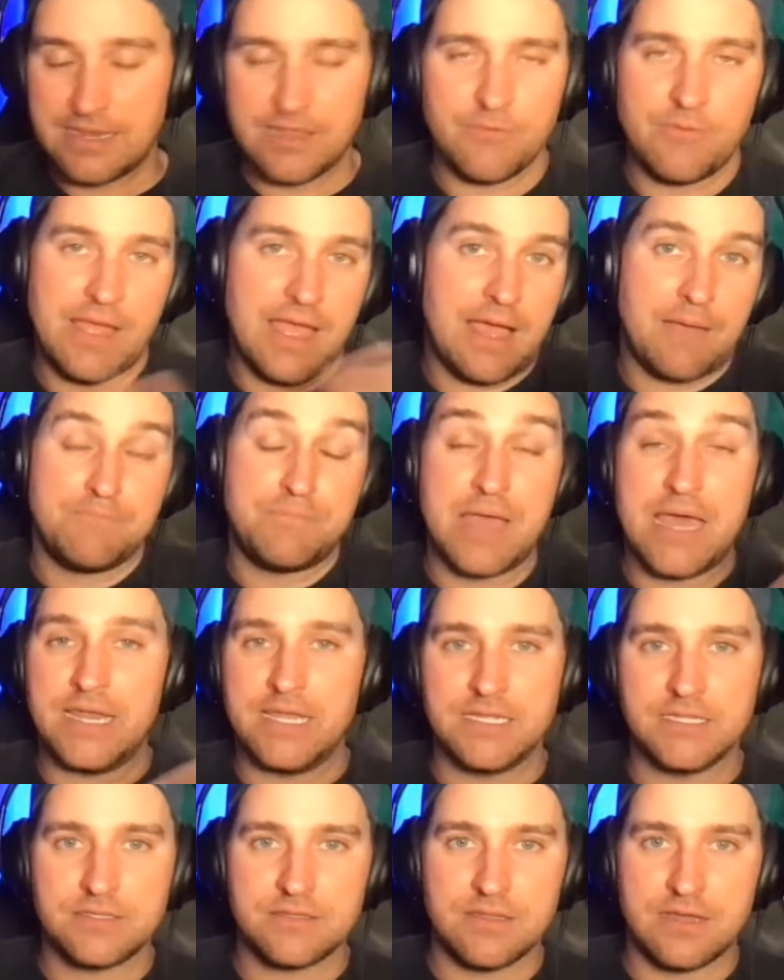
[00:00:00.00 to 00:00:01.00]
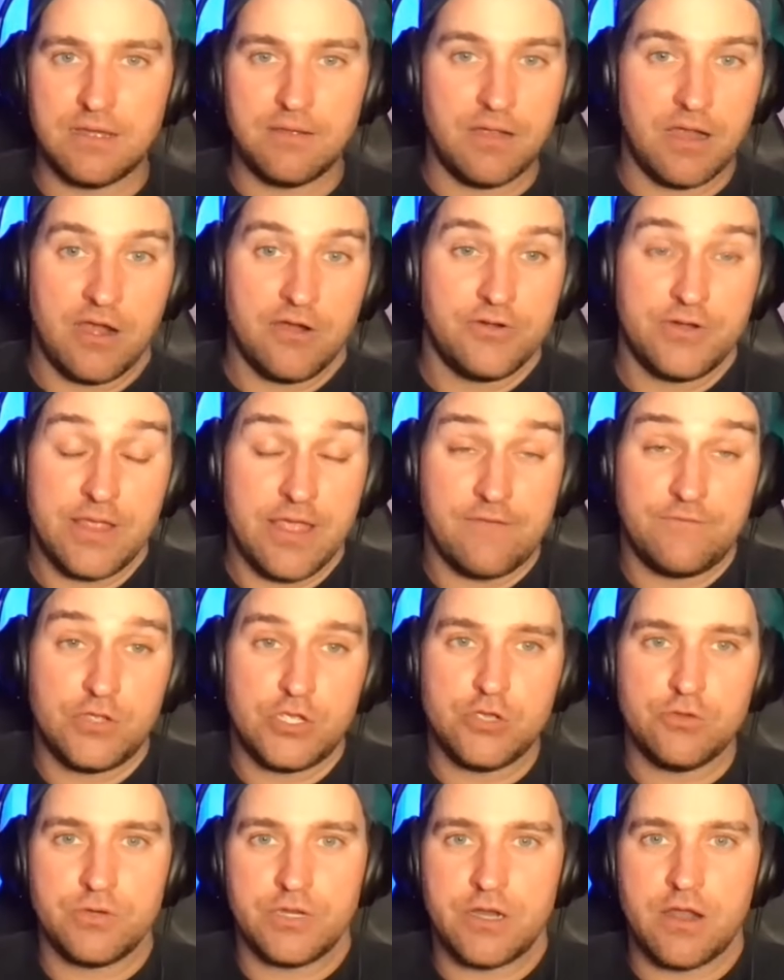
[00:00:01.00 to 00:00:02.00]
Anyway, I bet it. I already have a
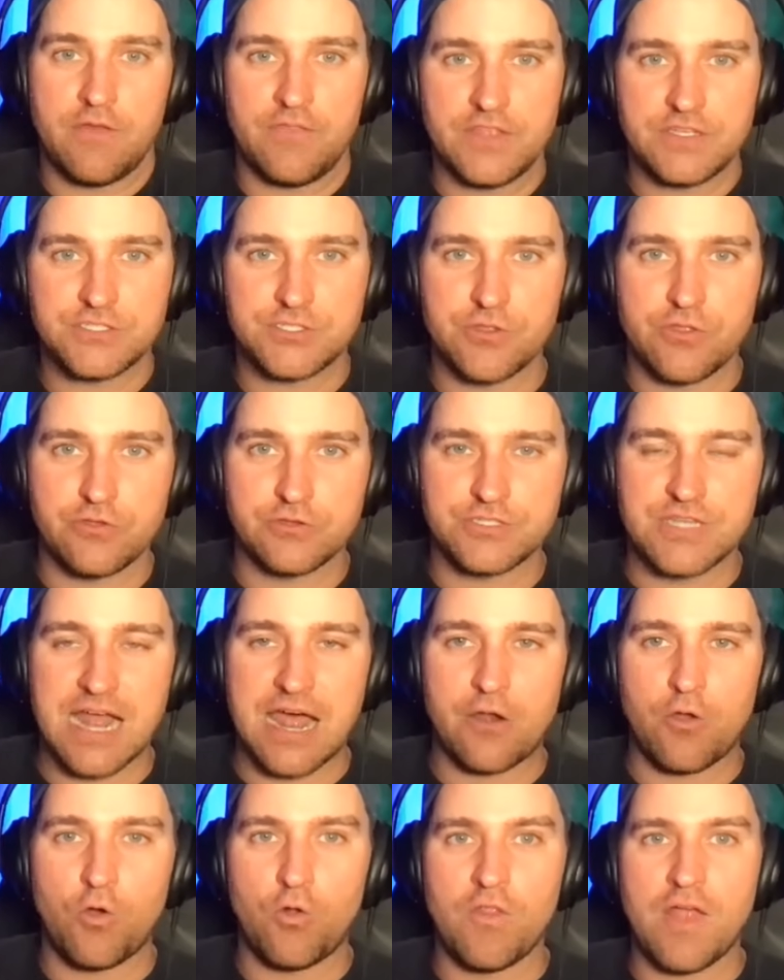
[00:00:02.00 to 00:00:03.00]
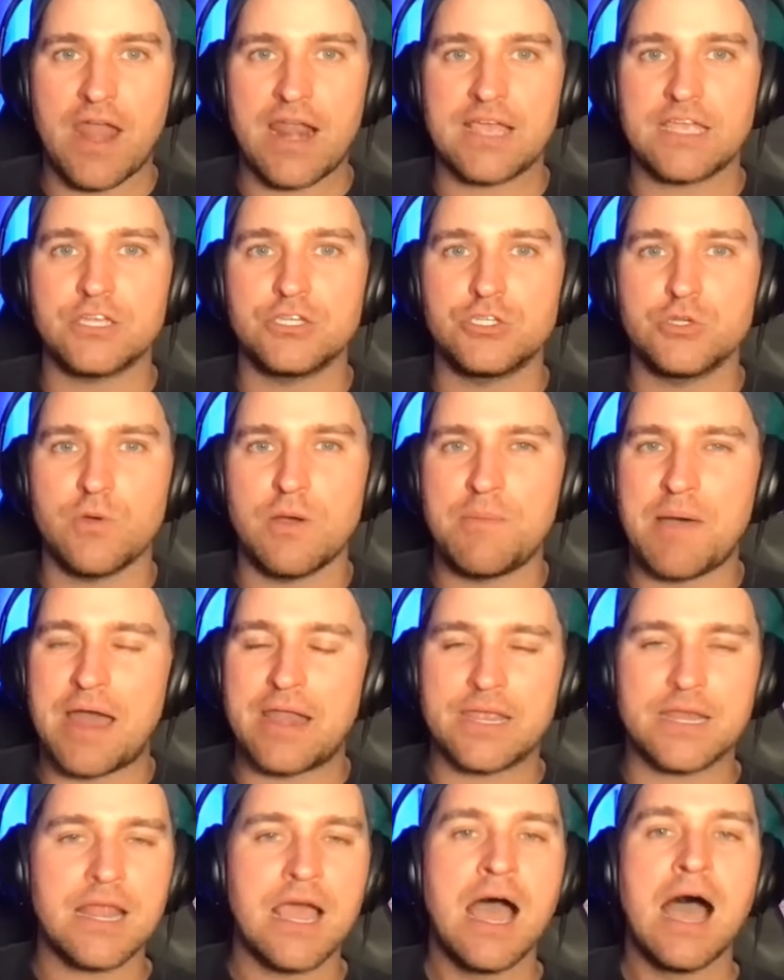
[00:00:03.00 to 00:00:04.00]
unit on this, so there's not a whole lot I can do
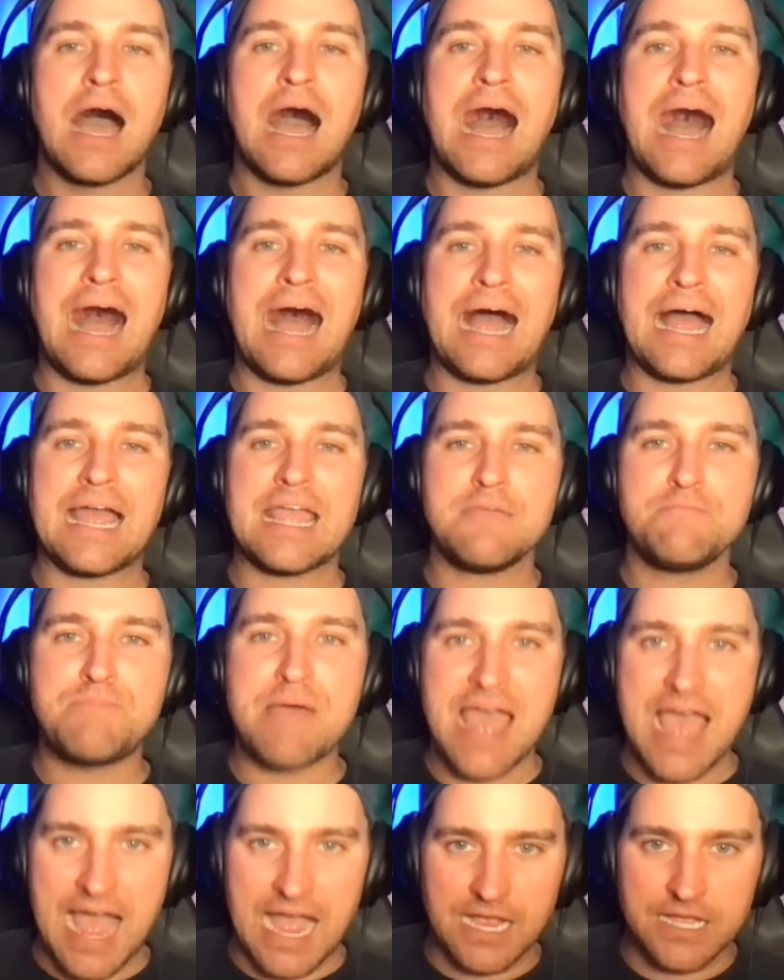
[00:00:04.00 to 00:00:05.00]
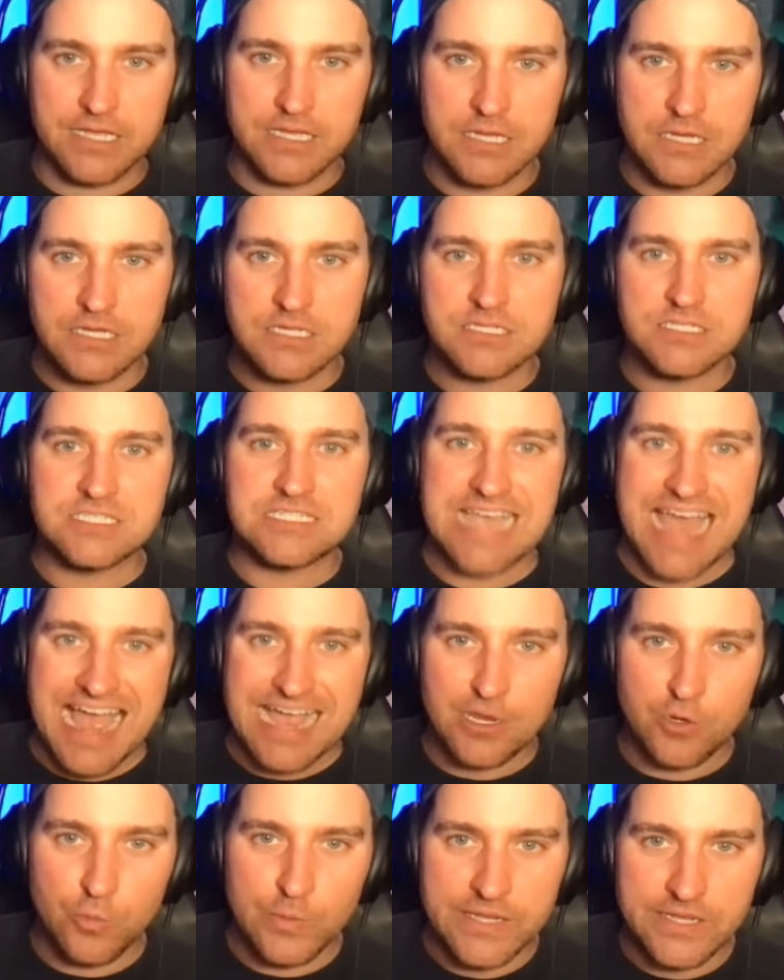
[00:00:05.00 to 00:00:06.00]
about it. I back
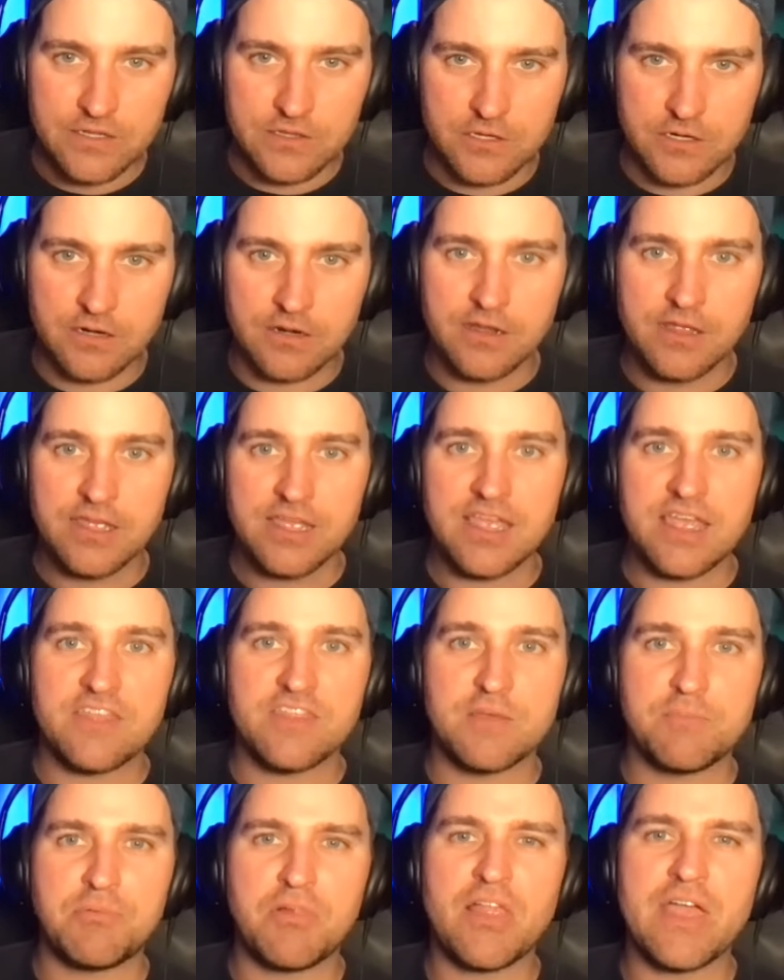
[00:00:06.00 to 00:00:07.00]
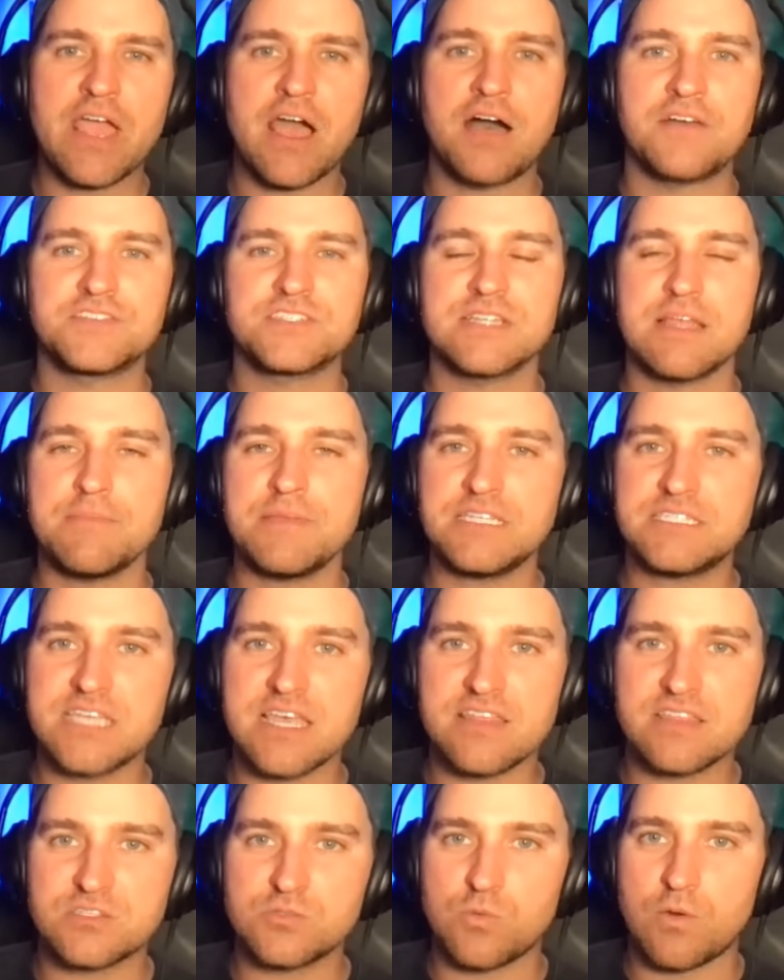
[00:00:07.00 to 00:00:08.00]
Zack Wheeler in the playoffs. Let me
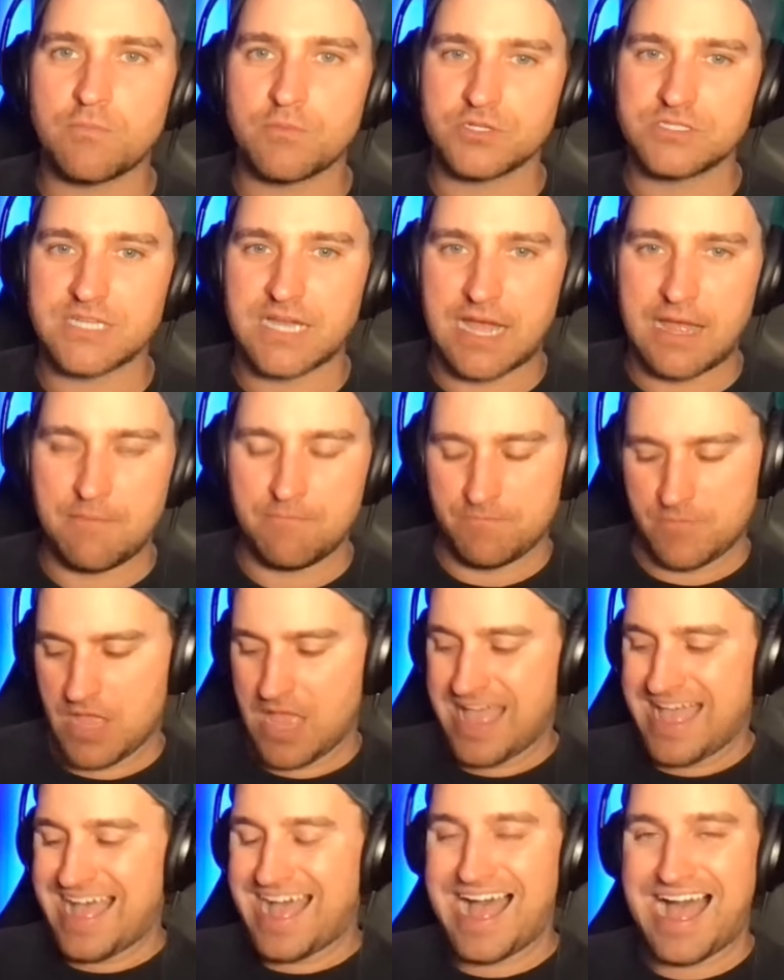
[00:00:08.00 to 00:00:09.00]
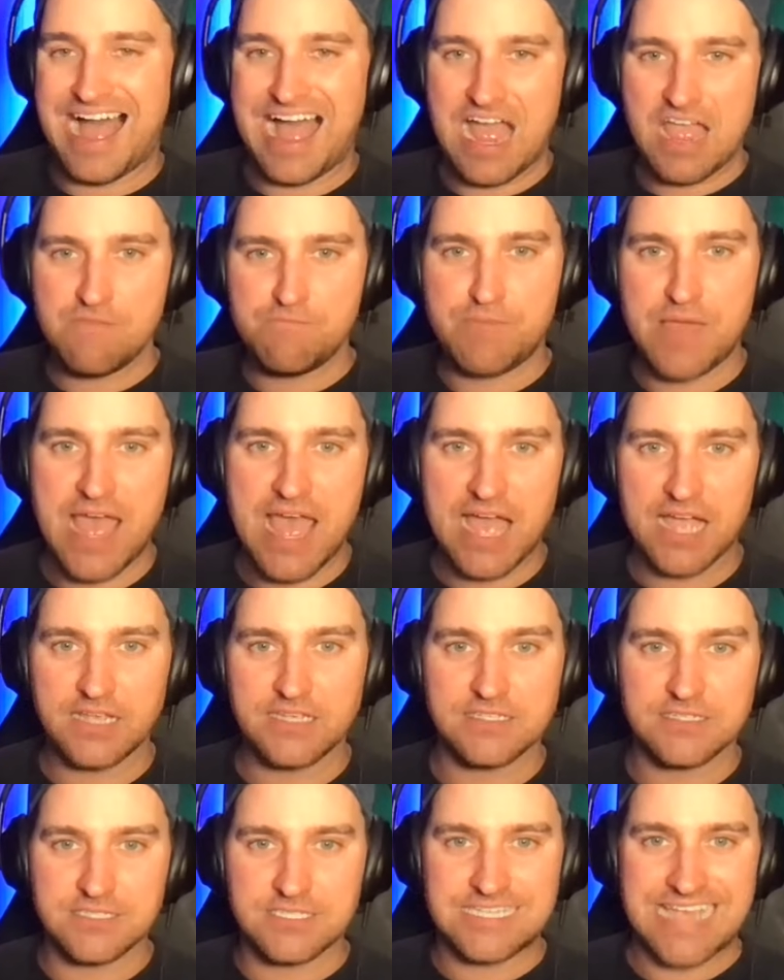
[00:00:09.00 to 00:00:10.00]
say this one more time. I
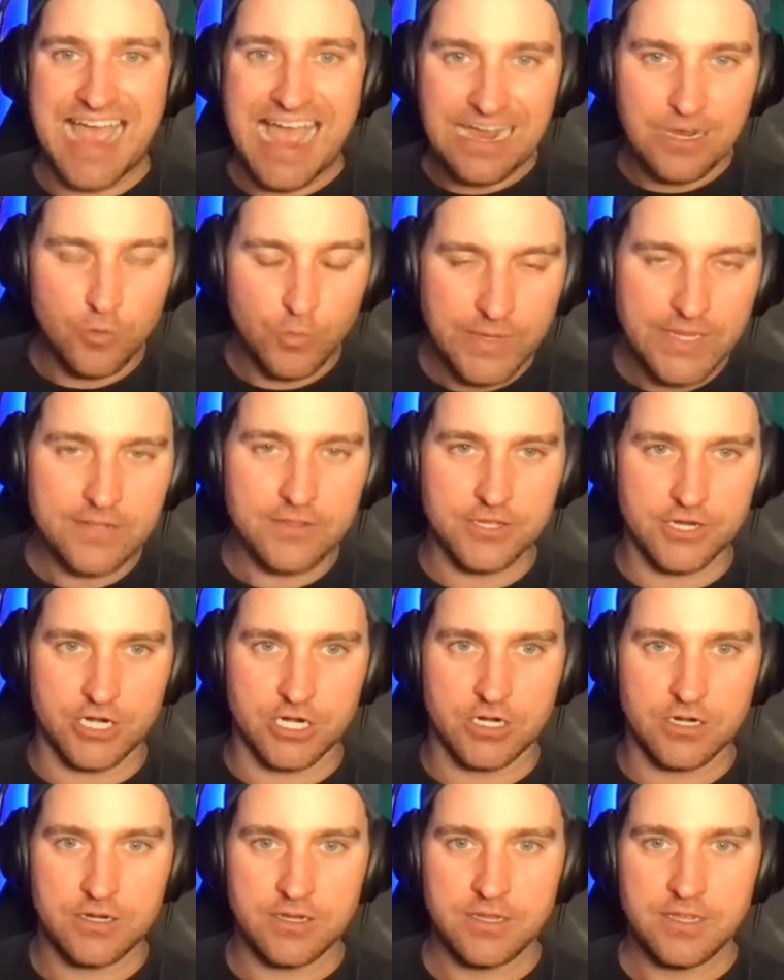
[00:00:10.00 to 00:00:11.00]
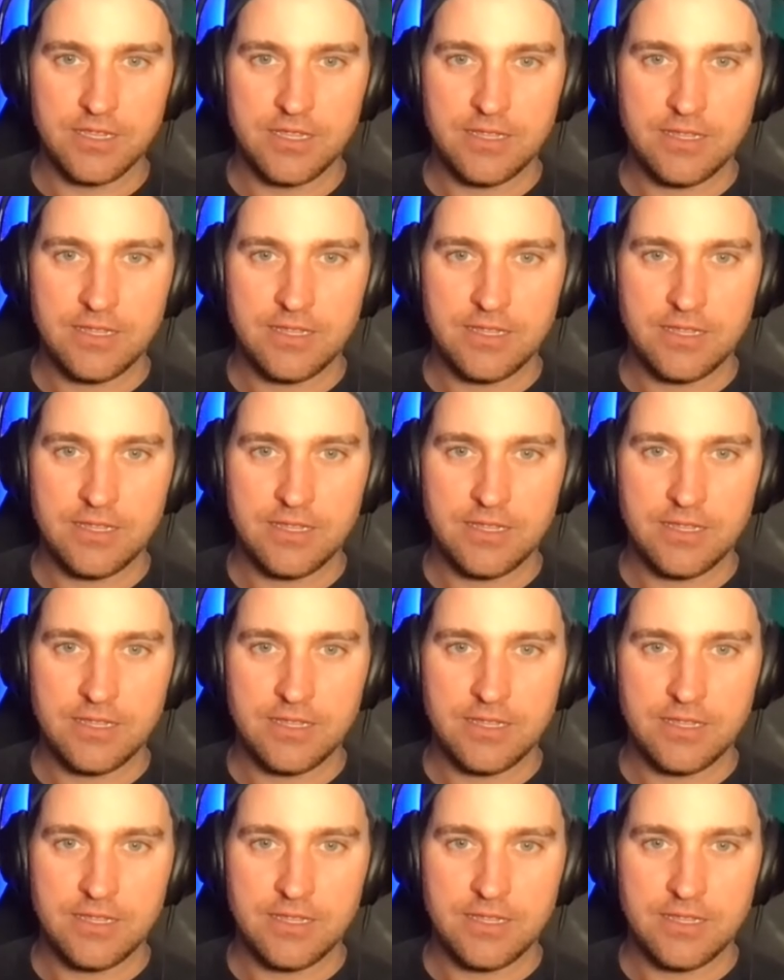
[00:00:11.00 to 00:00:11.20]
back Zack Wheeler